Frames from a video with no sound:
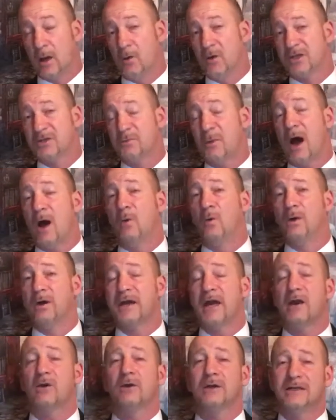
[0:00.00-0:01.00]
lowest spot
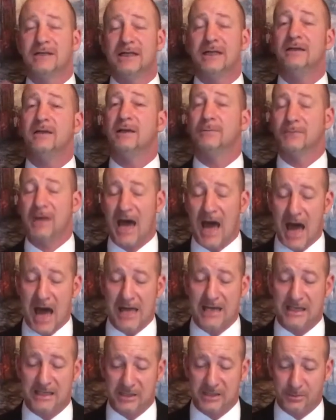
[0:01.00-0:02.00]
will guarantee them the
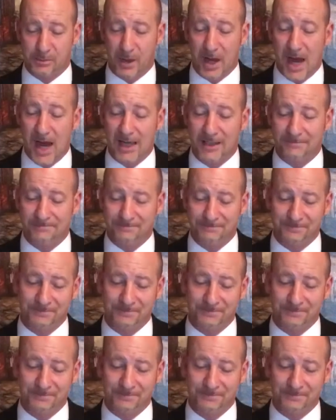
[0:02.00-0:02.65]
highest spot.